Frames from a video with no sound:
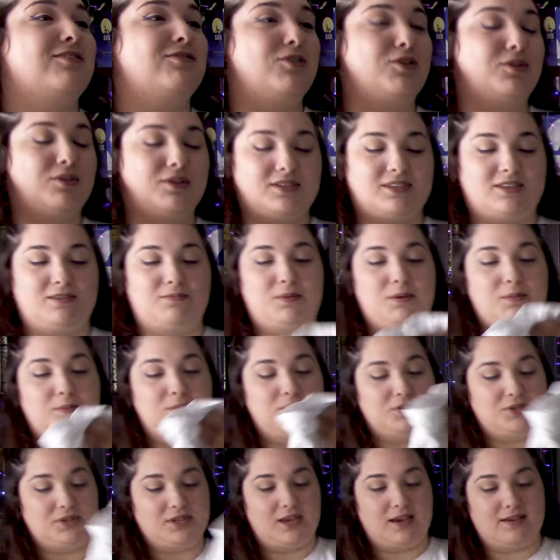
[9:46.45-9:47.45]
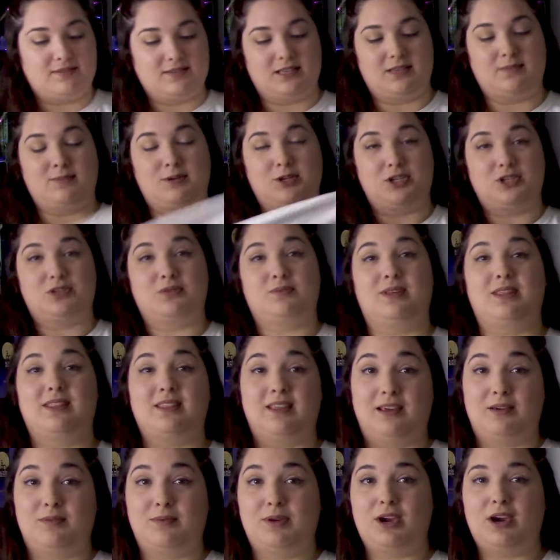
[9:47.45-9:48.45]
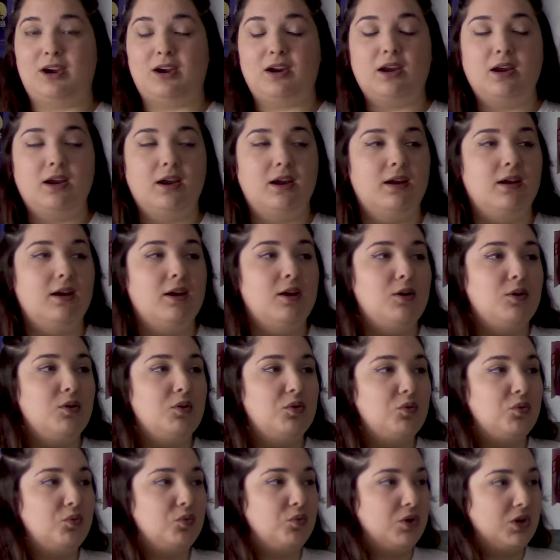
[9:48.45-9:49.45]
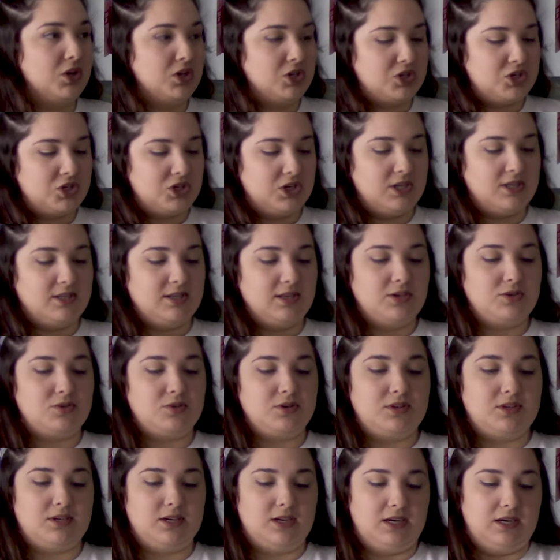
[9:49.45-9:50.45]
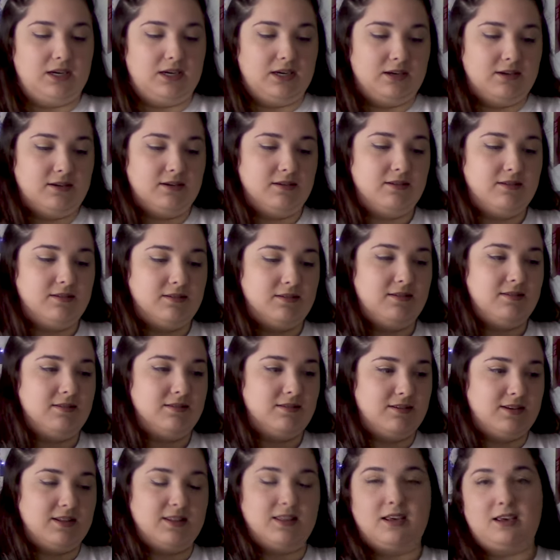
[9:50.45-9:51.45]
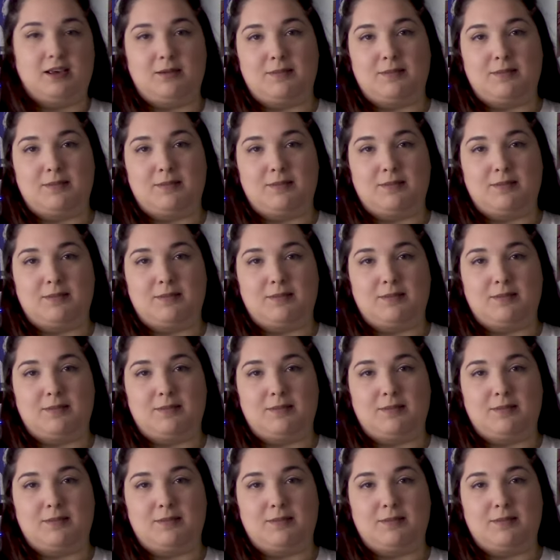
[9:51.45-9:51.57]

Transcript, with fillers: focus of people's lives as much as we think we are, which is interesting to think